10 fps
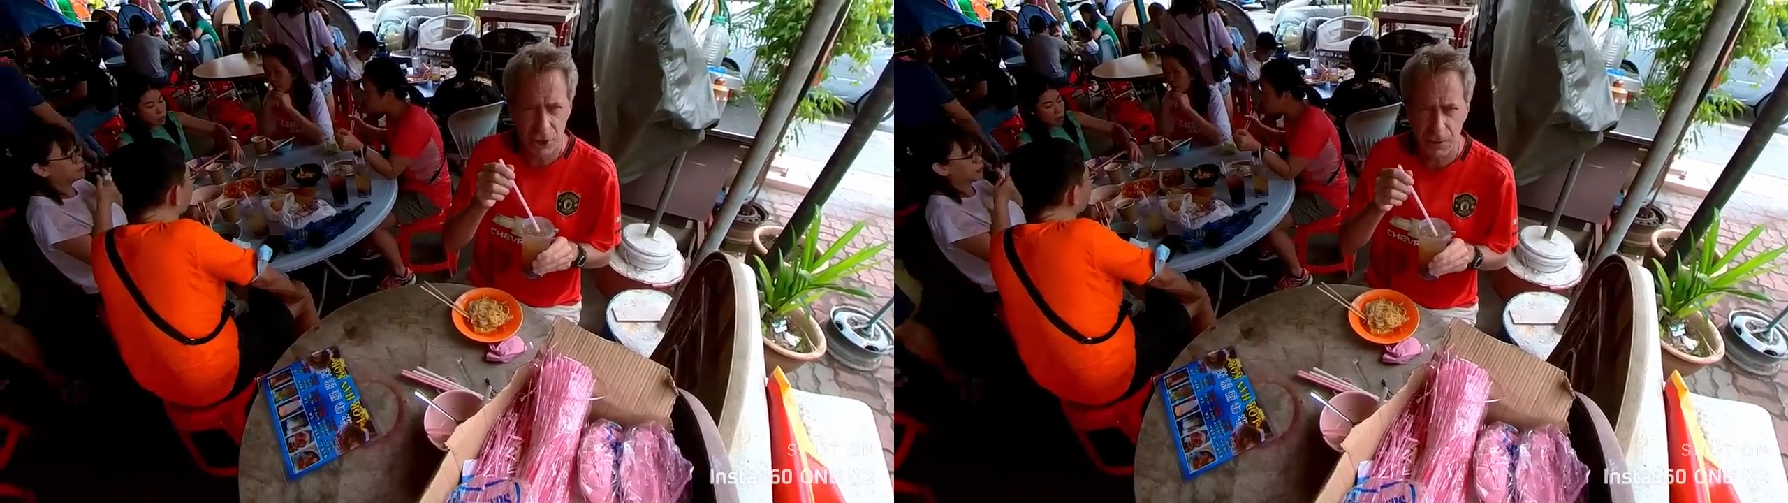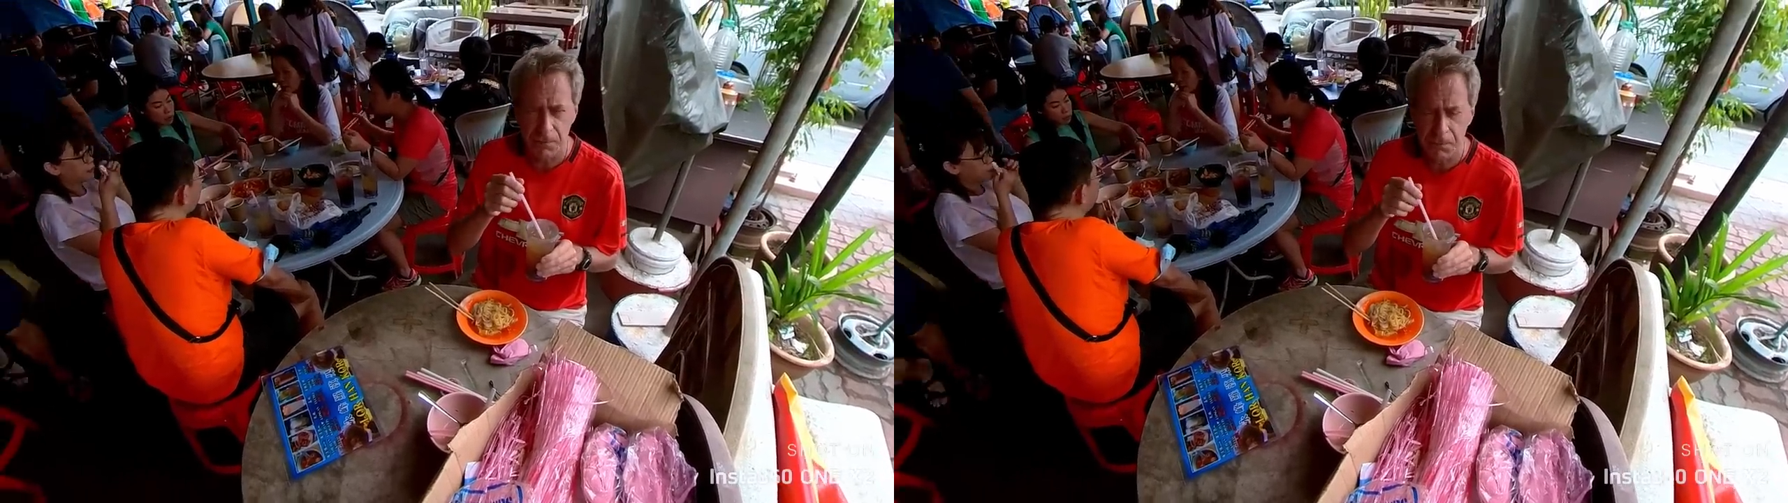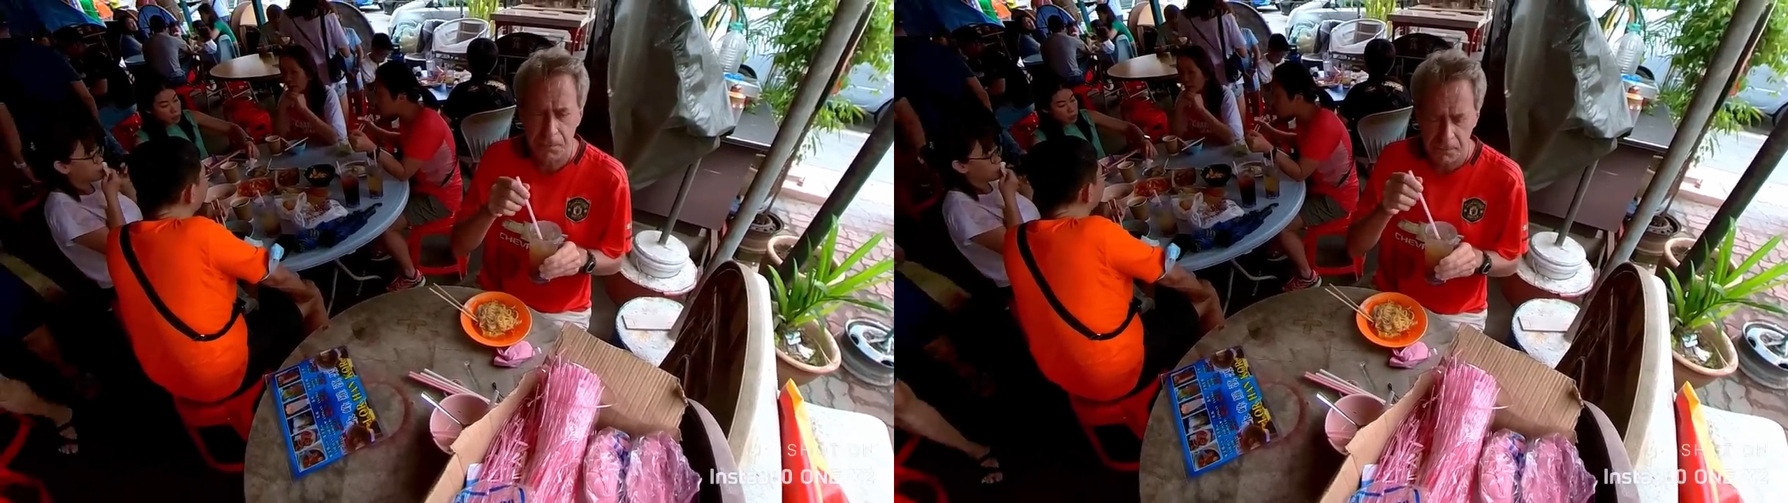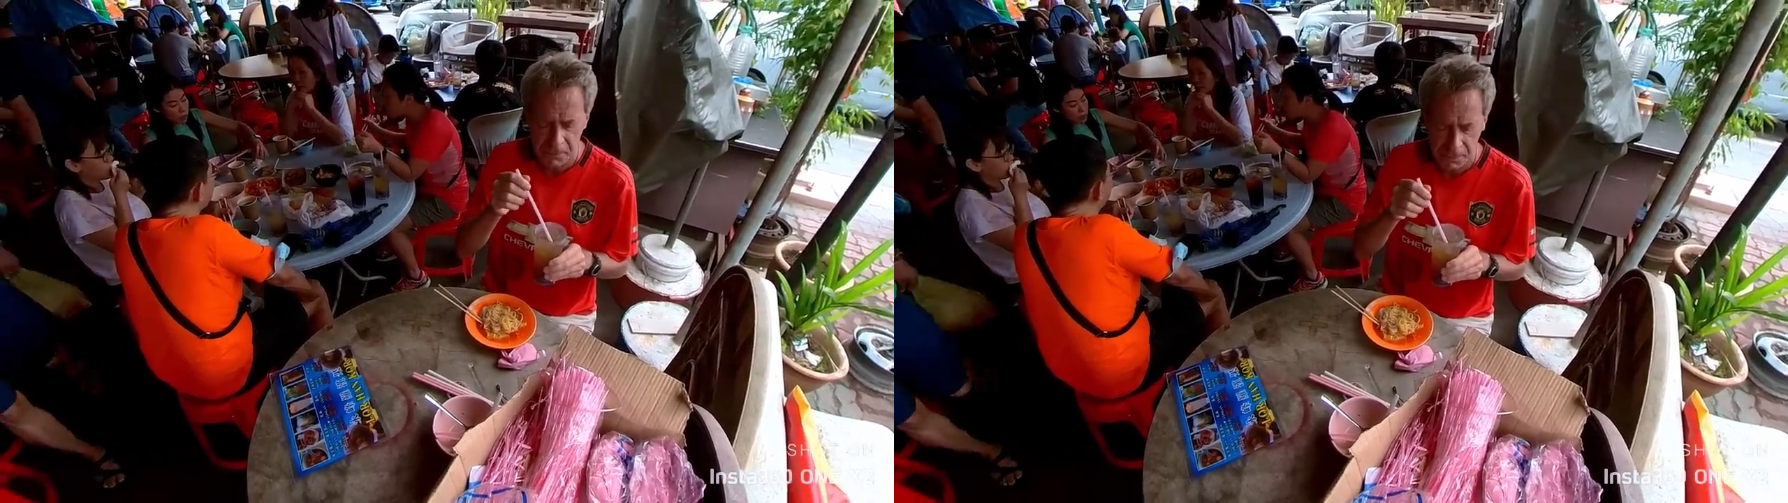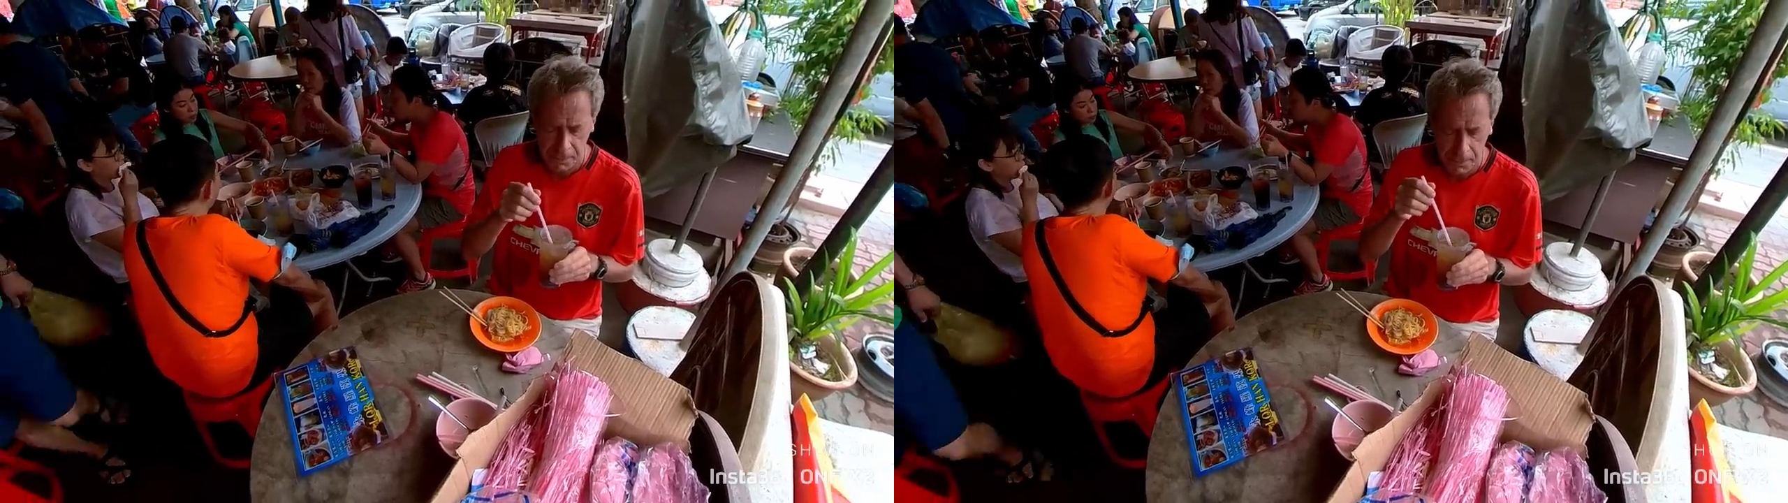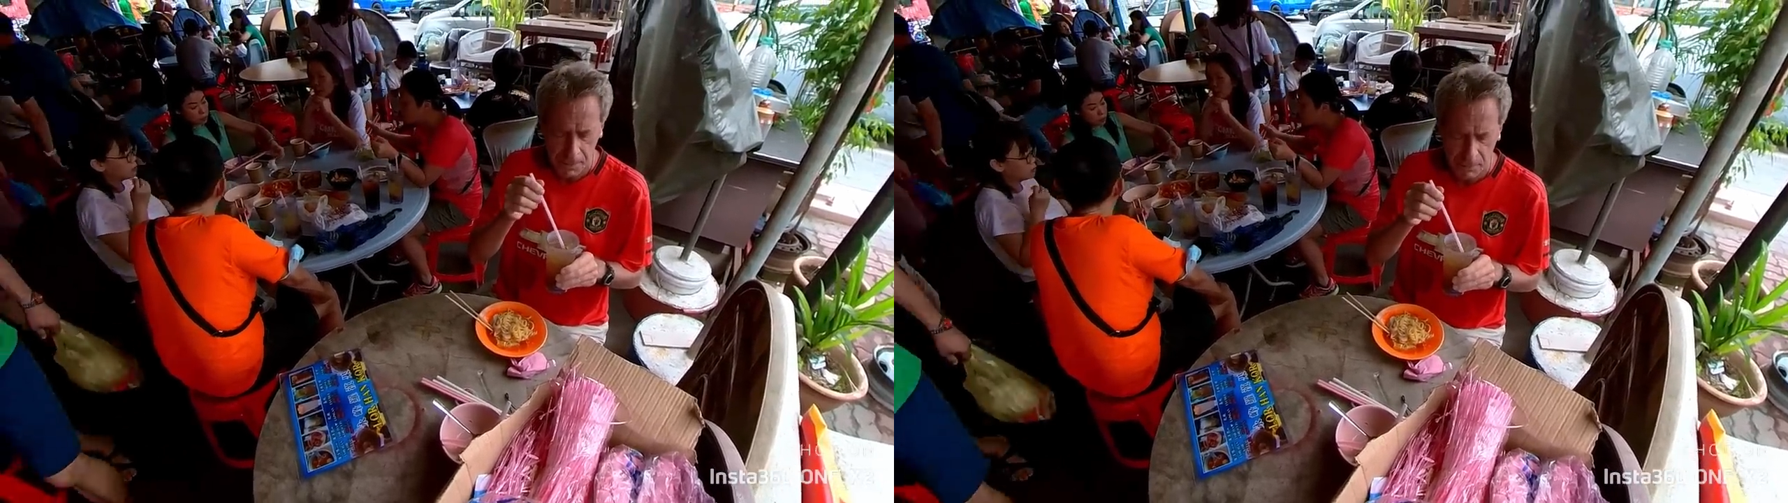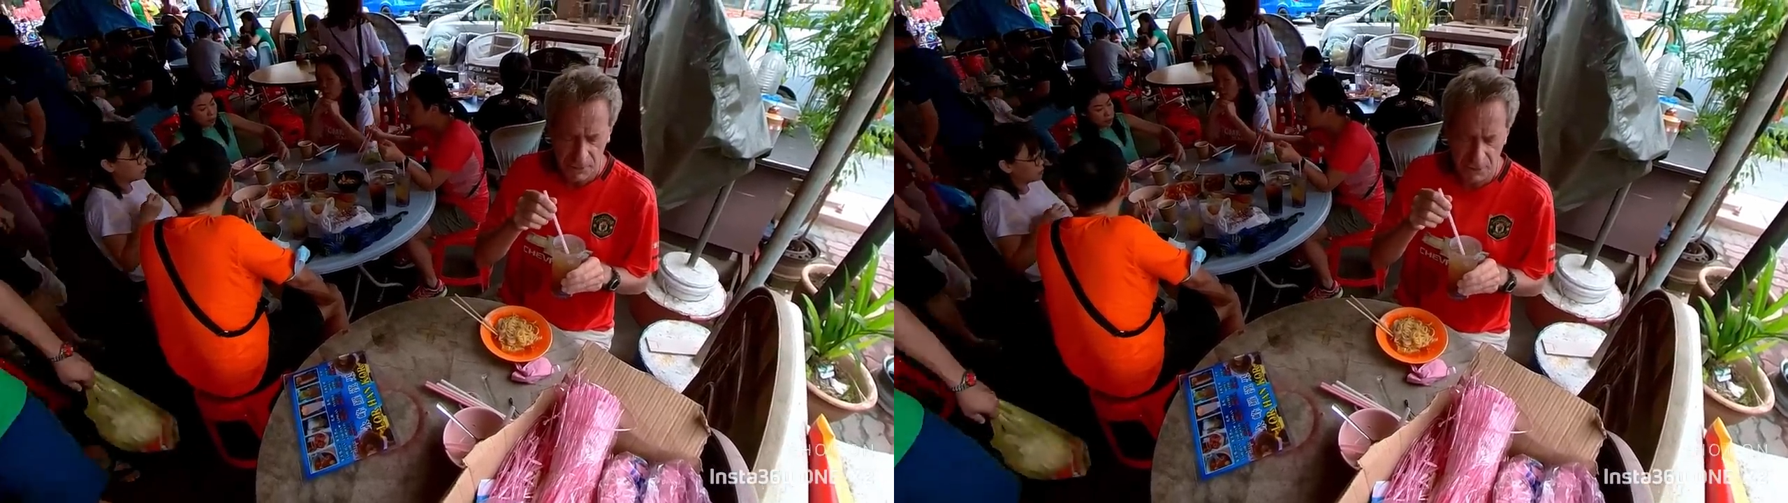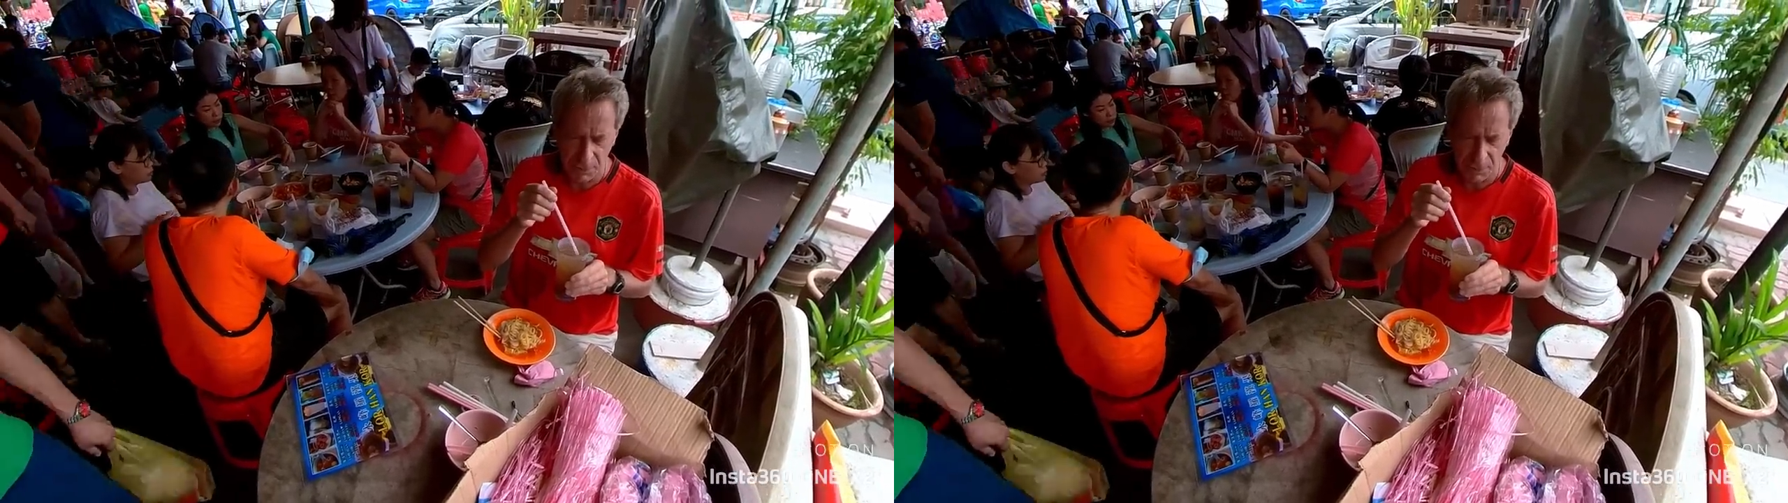as good. There's